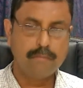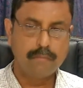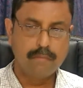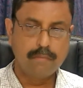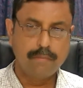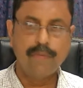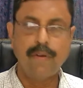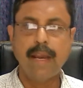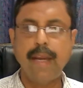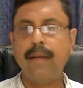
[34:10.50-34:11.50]

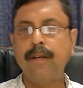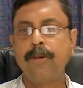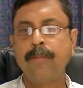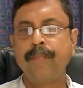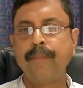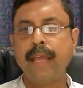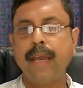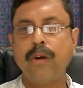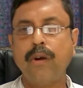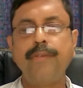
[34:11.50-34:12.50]
provide,
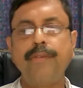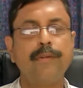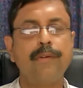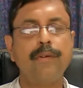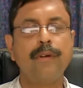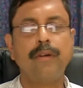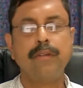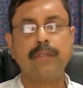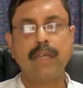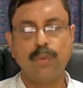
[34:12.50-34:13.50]
and also
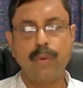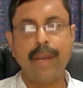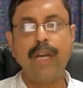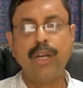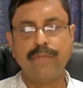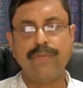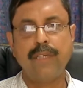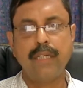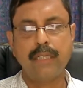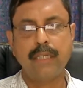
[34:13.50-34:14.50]
the weight of
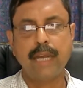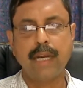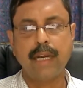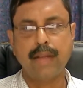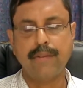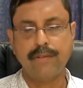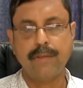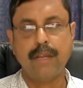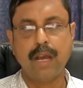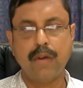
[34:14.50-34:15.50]
the catalyst,
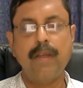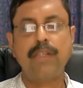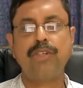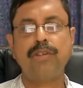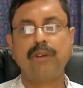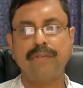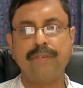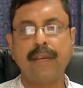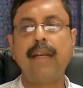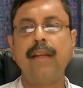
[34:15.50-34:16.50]
how much of
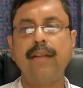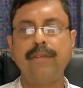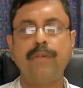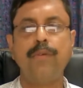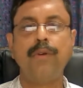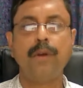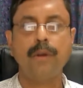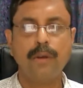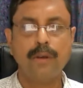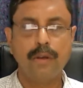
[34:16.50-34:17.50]
catalyst you
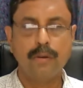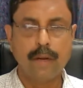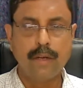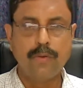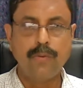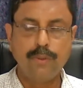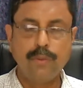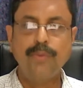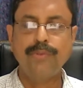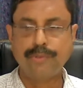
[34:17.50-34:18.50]
want to
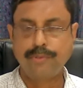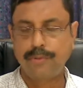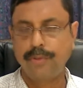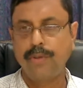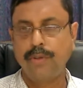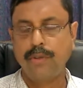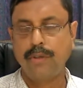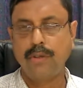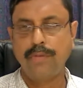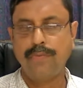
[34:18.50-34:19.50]
use
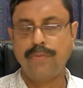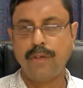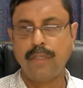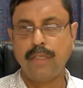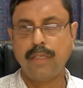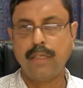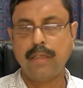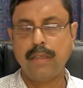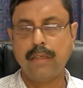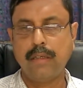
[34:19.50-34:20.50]
for the
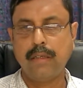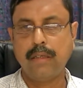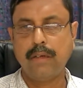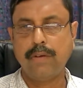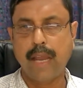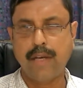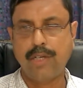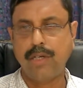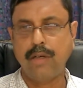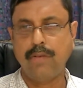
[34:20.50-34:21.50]

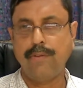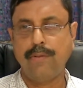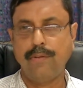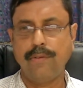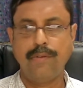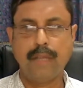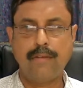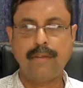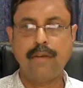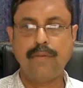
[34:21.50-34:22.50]
reaction. So that's
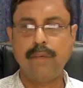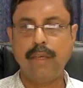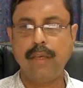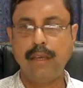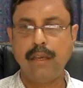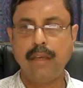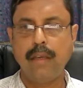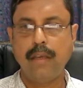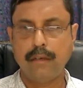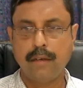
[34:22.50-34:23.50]
how we
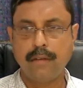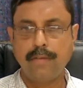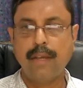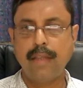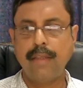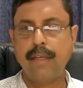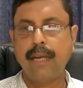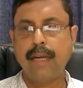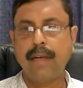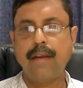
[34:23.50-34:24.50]
design the
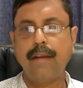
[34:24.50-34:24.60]
catalytic